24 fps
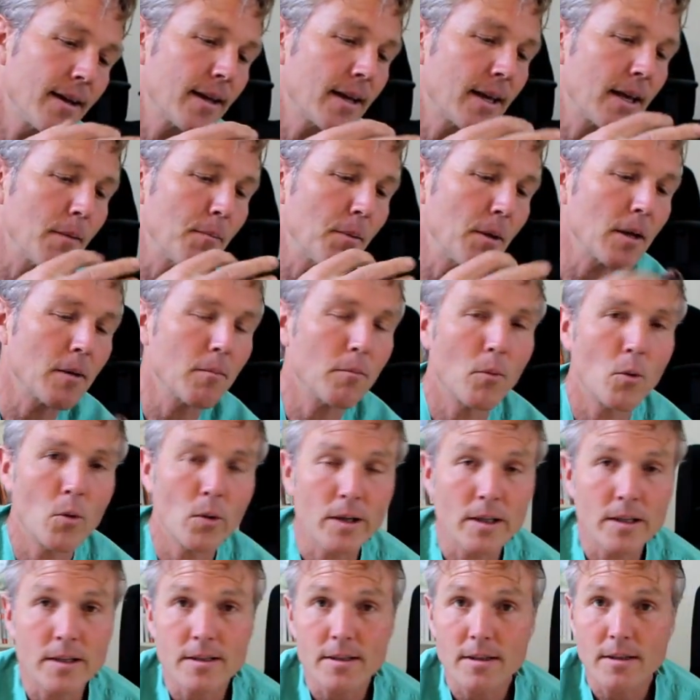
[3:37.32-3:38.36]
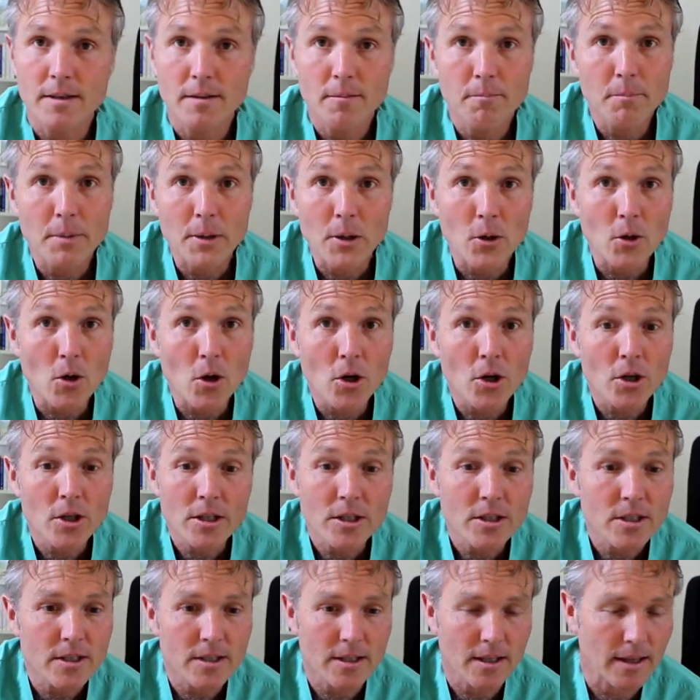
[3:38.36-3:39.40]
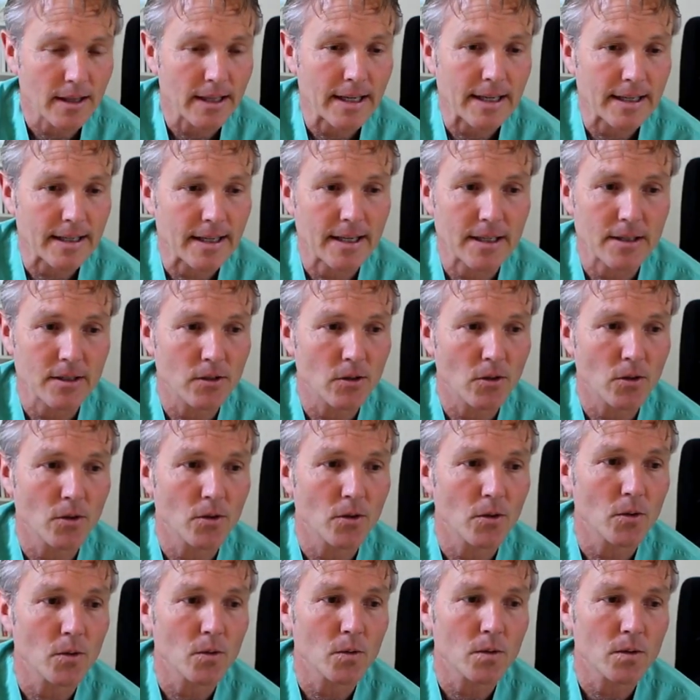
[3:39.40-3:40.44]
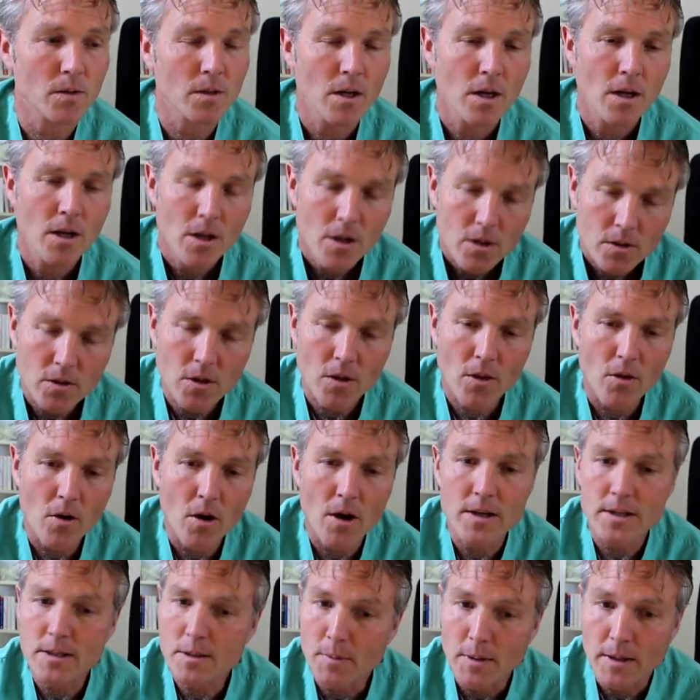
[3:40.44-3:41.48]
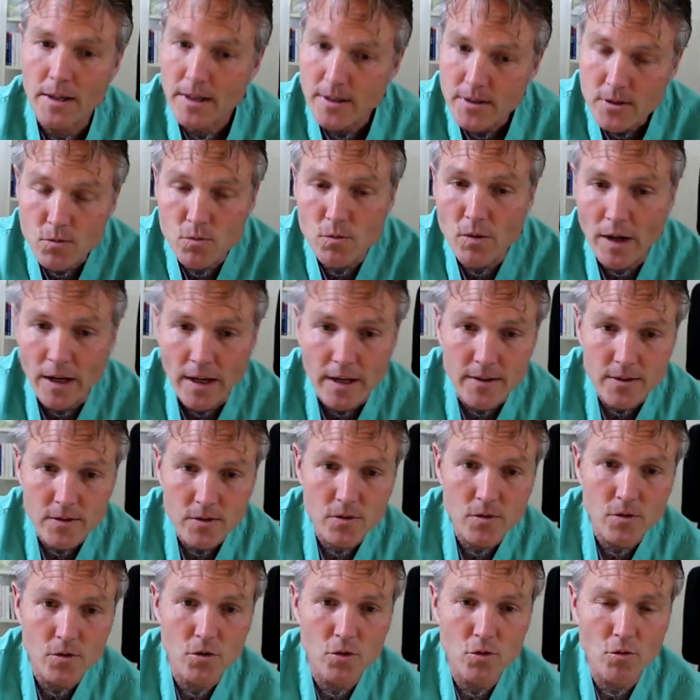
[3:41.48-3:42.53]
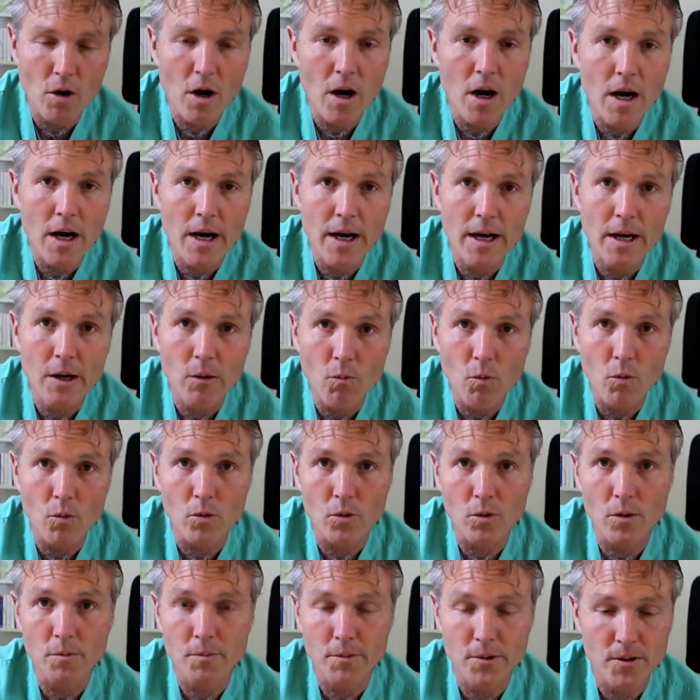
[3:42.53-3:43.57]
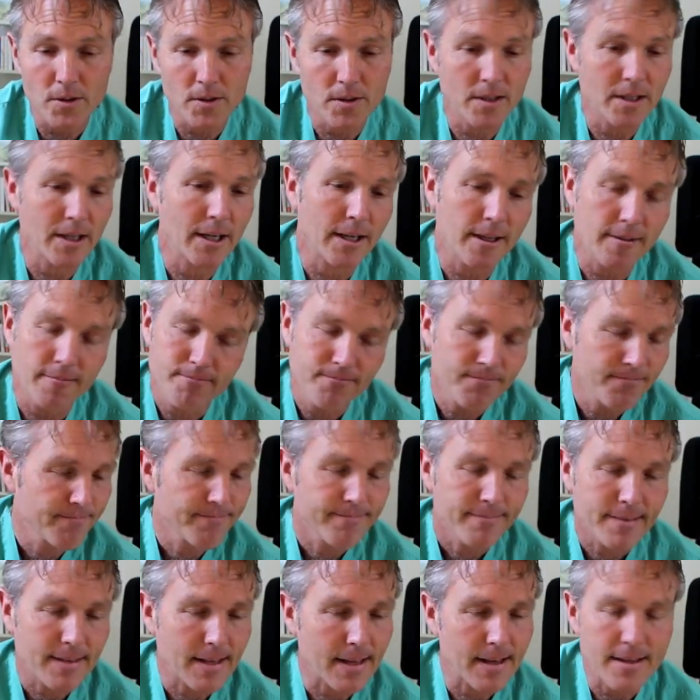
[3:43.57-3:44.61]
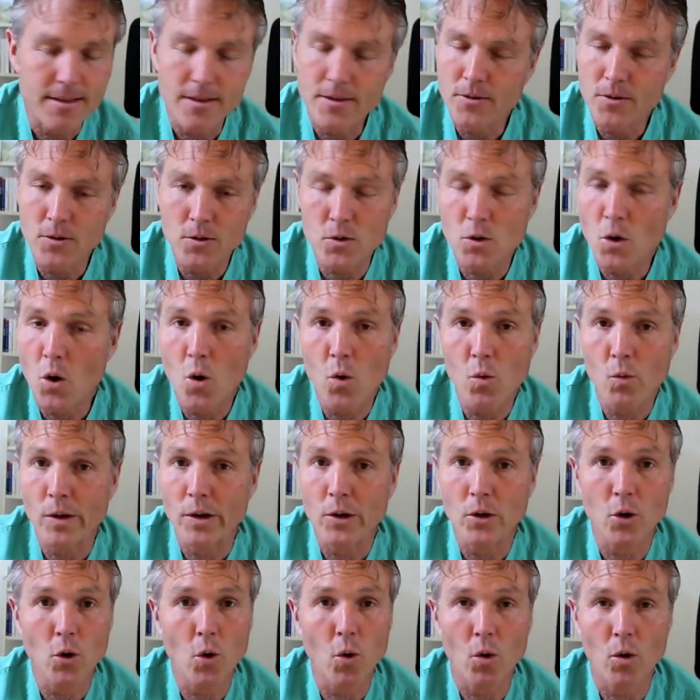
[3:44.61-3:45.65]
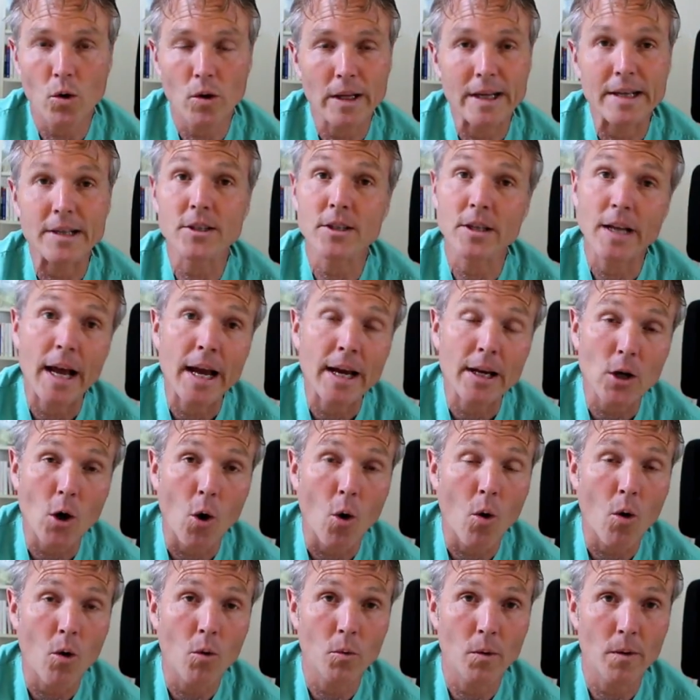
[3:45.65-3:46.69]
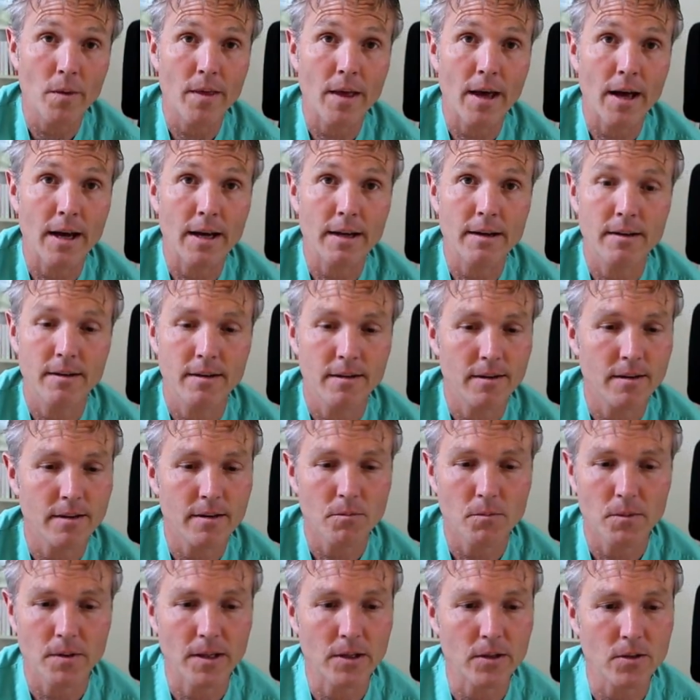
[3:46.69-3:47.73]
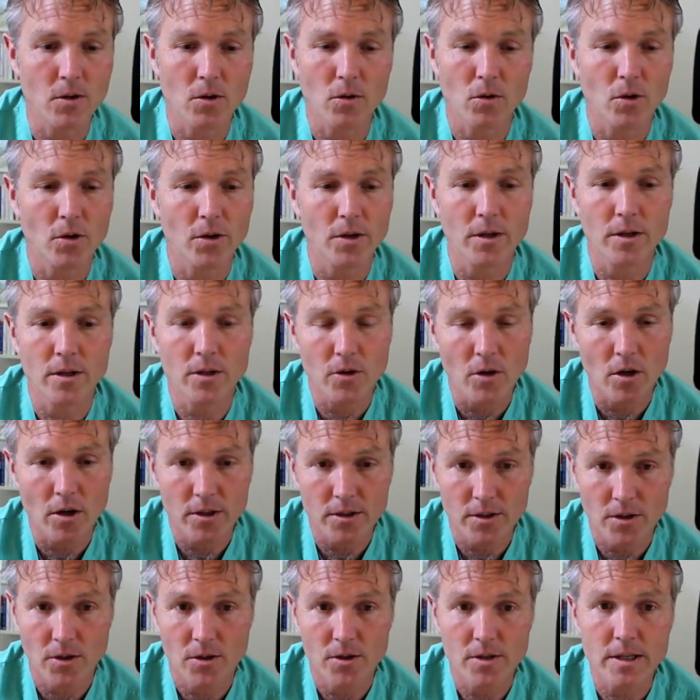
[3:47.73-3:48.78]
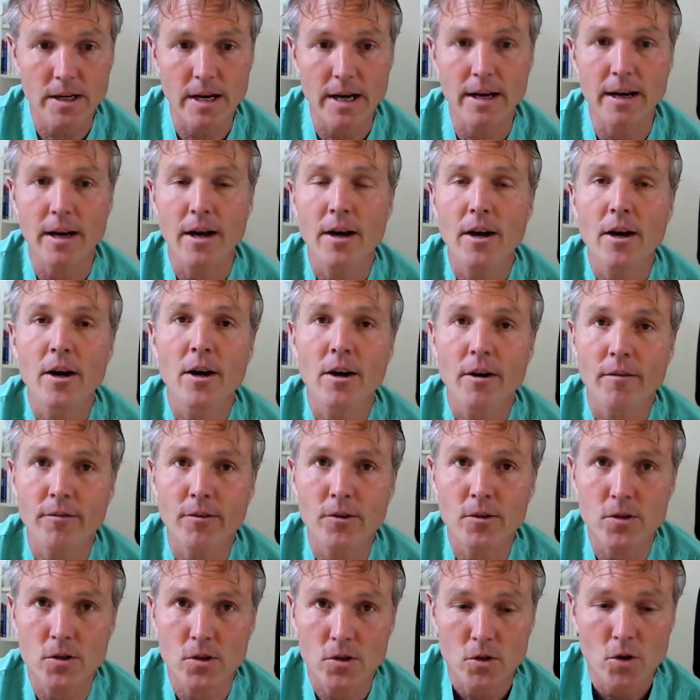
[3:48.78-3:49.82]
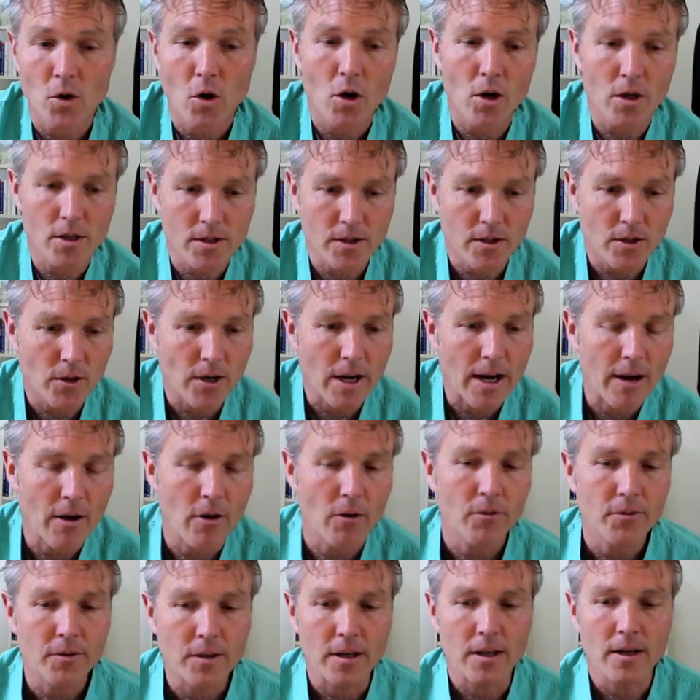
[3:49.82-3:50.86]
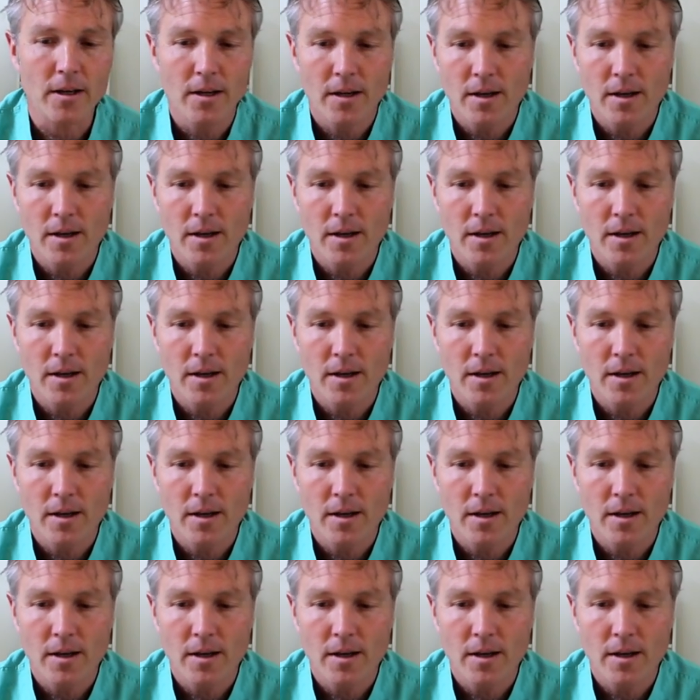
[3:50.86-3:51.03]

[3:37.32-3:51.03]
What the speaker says: keeping it moist. But your dog could just lick his or her nose. So the thought has been, it's dry, warm, they're sick. There's no real correlation at all with that. When they start looking at dogs that are sick versus dogs that are healthy.